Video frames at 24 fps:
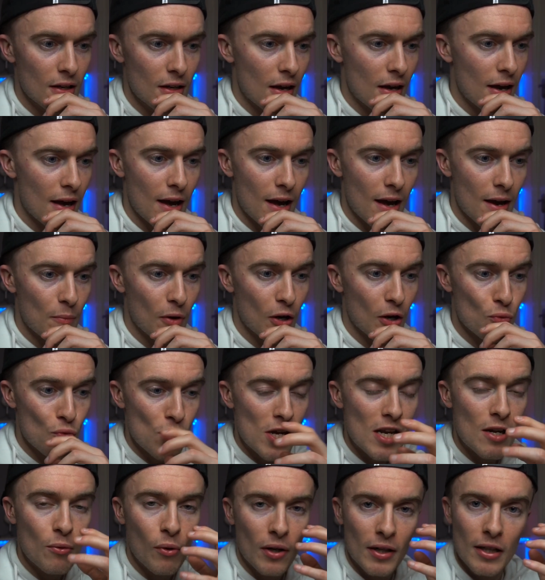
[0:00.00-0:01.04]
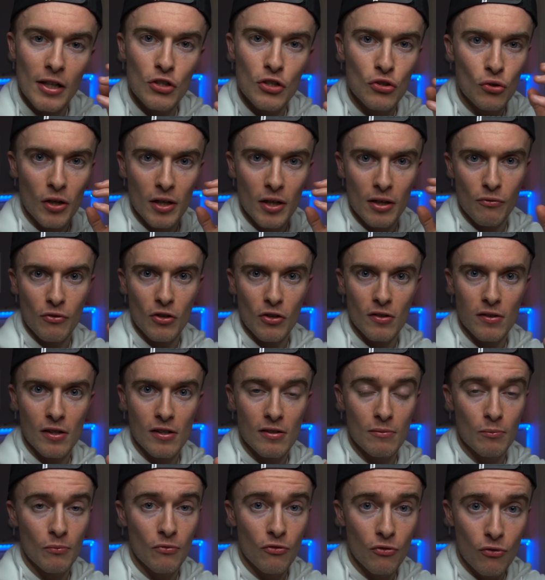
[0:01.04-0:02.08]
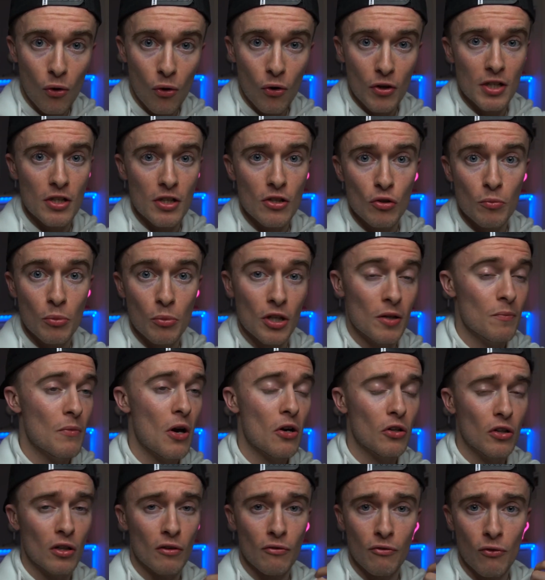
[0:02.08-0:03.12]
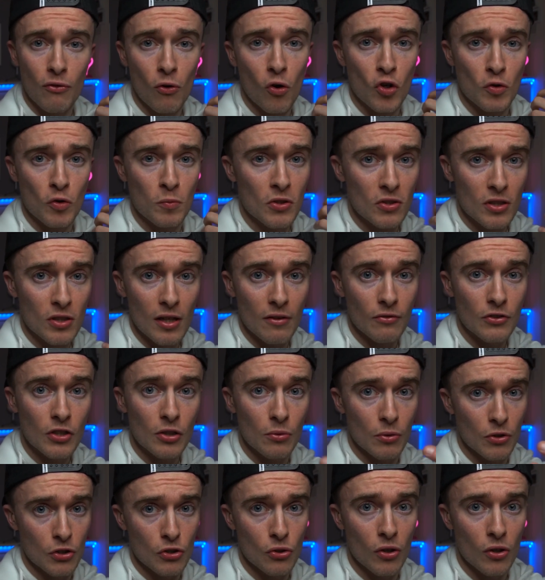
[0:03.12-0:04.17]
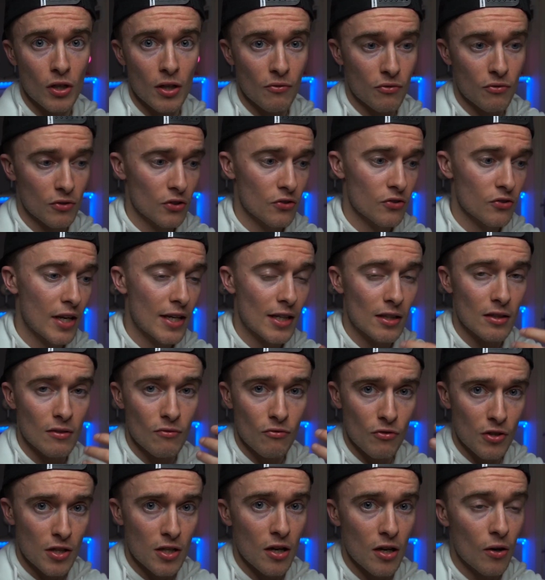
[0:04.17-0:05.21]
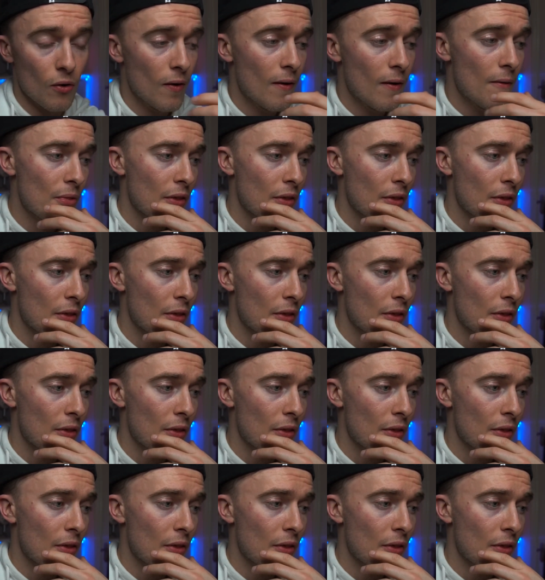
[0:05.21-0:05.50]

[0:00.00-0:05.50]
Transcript: I really want to enjoy it in the first listen for you, but I'm not going to force myself to enjoy it for the sake of the video.